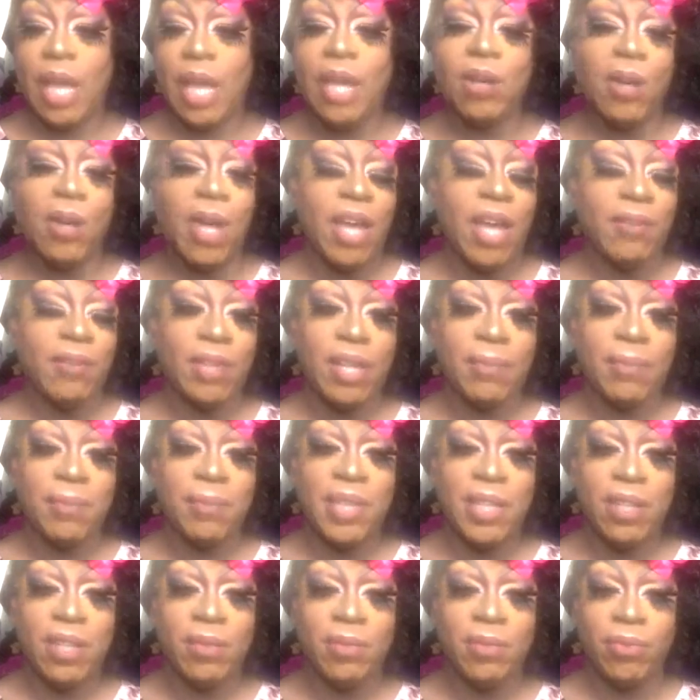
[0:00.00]
I don't have that
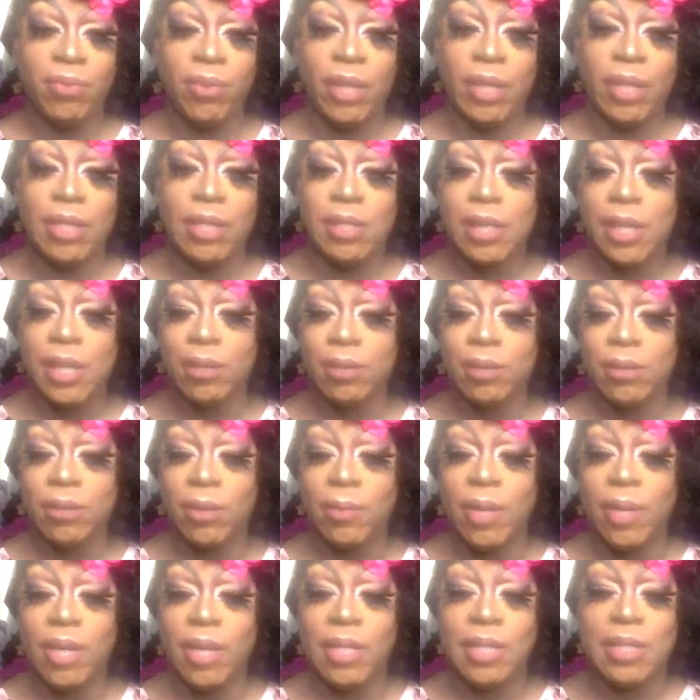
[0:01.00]
many friends. I don't
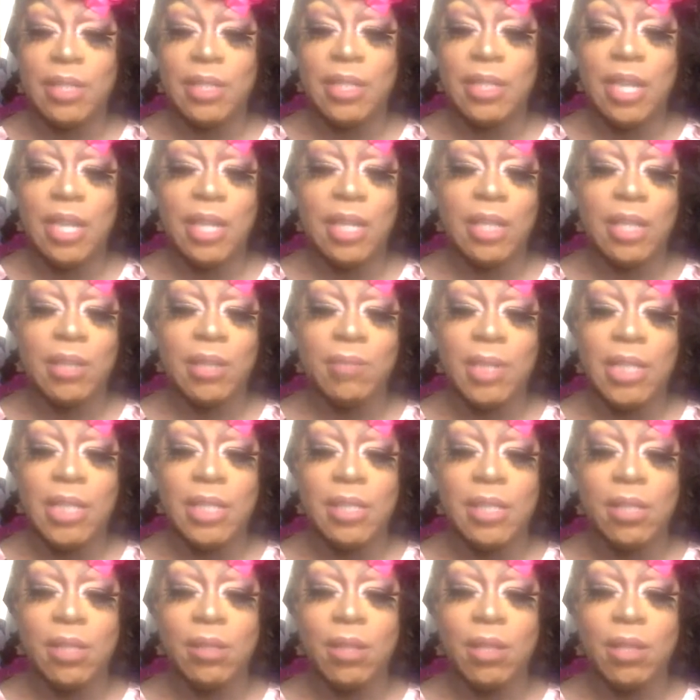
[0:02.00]
know why it's taking me
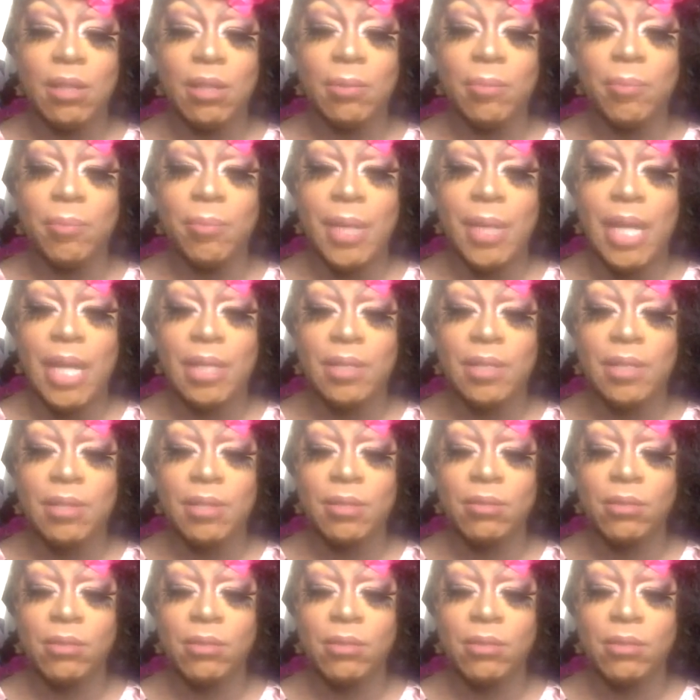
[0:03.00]
so long, but